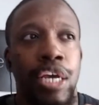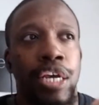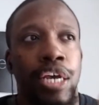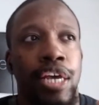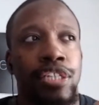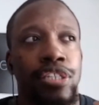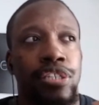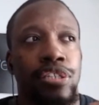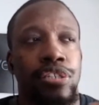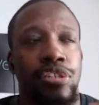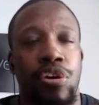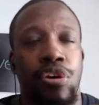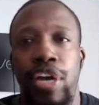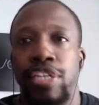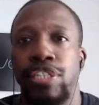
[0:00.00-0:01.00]
it's
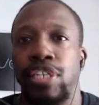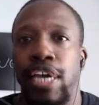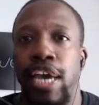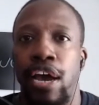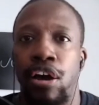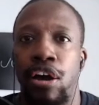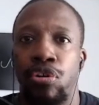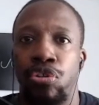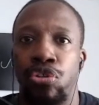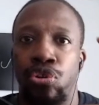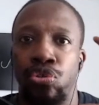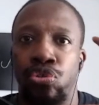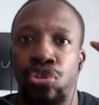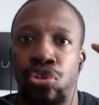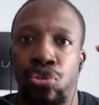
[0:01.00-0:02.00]
crazy how
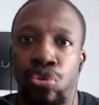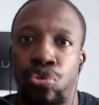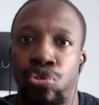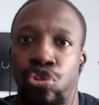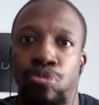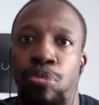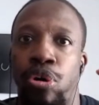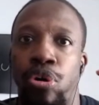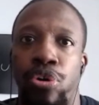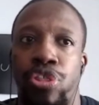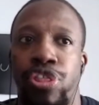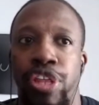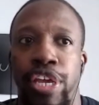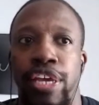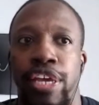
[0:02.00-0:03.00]
those little small
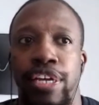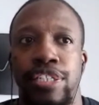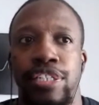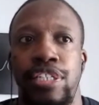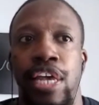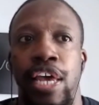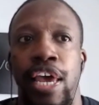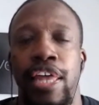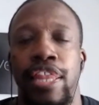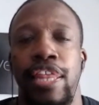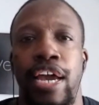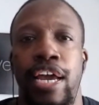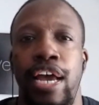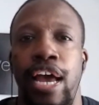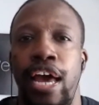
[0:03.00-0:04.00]
things
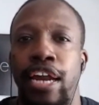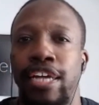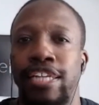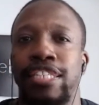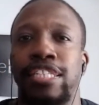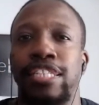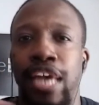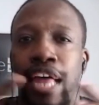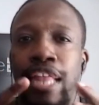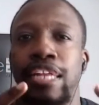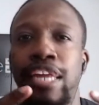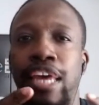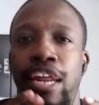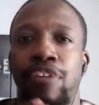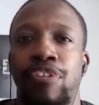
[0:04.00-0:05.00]
that kind of
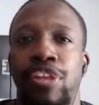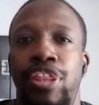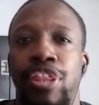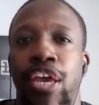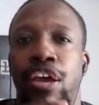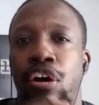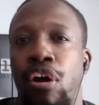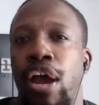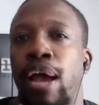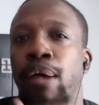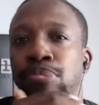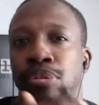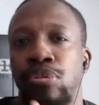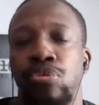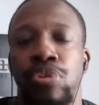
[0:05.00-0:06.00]
consolidate everything are
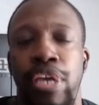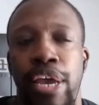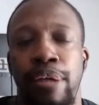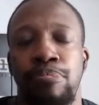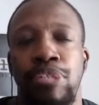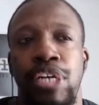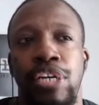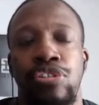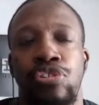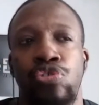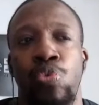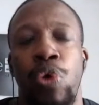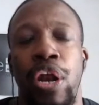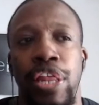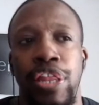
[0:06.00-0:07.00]
absolute game changers.
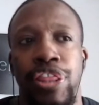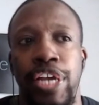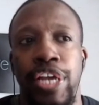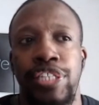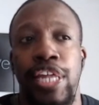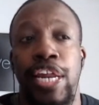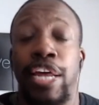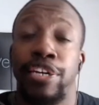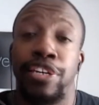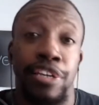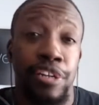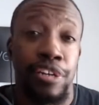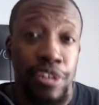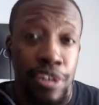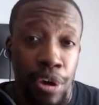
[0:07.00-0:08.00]
One of the things that I
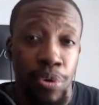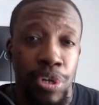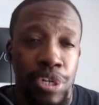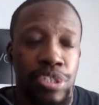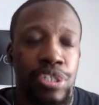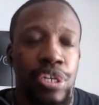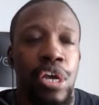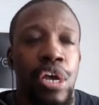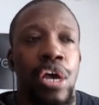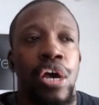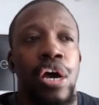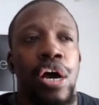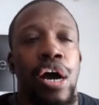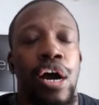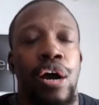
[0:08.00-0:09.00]
didn't notice
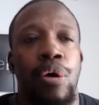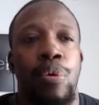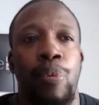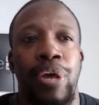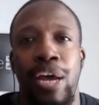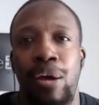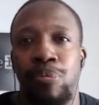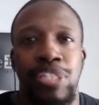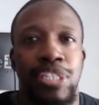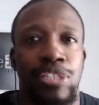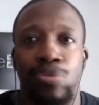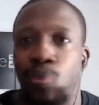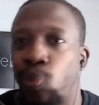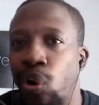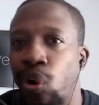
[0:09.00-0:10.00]
when I was
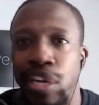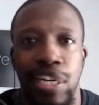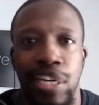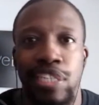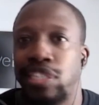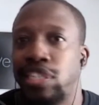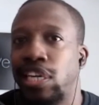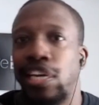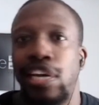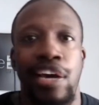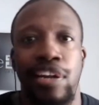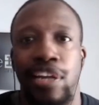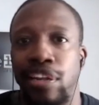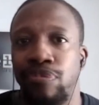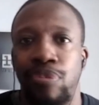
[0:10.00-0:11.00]
just working and sending
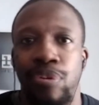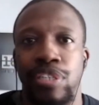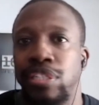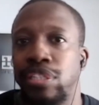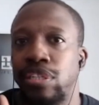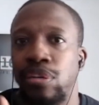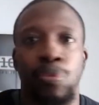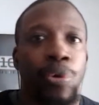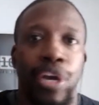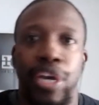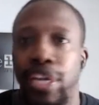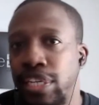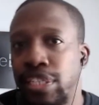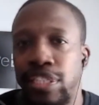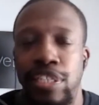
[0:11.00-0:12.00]
out invoices
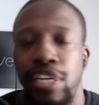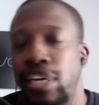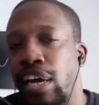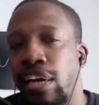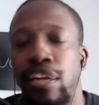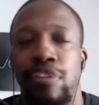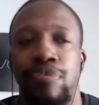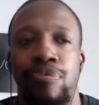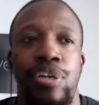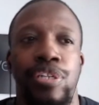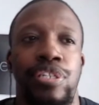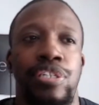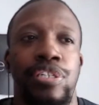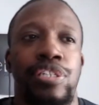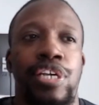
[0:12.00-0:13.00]

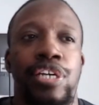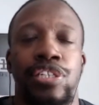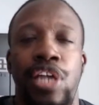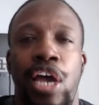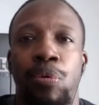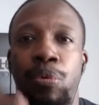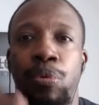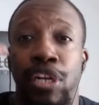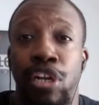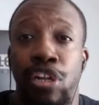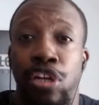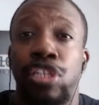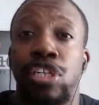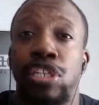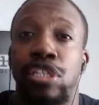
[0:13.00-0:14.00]
is I wouldn't
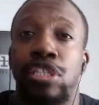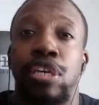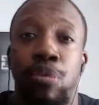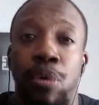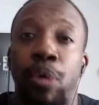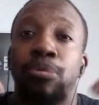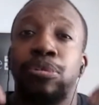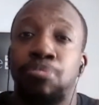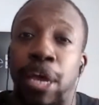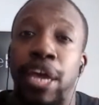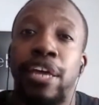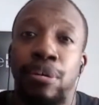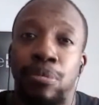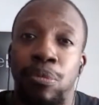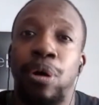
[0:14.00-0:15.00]
look to see what was
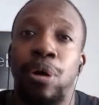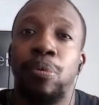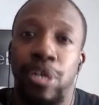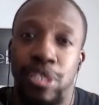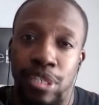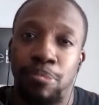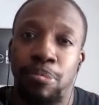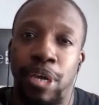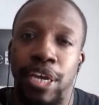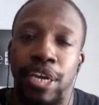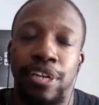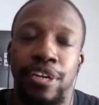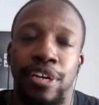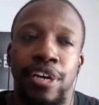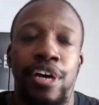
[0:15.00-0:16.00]
paid and what wasn't paid.